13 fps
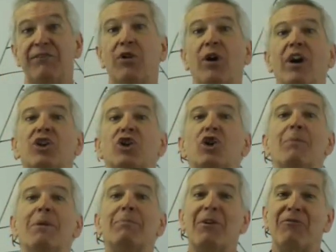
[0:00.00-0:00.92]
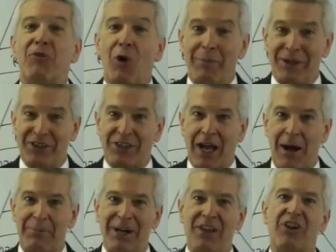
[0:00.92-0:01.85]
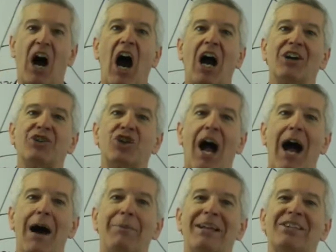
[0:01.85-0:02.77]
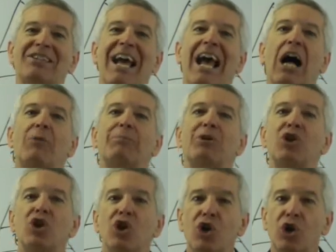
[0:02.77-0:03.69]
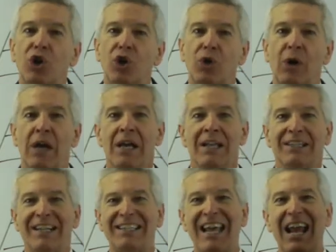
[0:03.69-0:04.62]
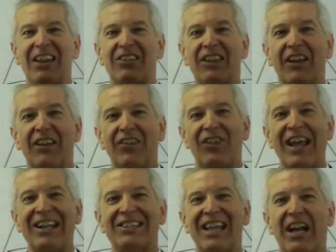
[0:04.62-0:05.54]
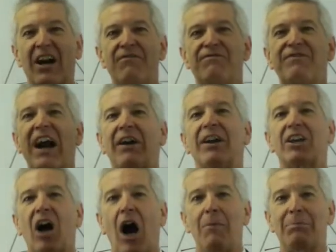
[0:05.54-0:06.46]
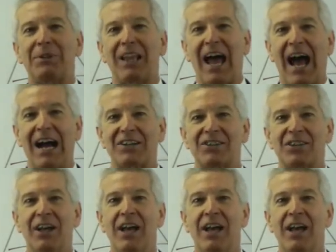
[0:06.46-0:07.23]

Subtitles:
for a human performance company, our job is to help you to take the things that are very complex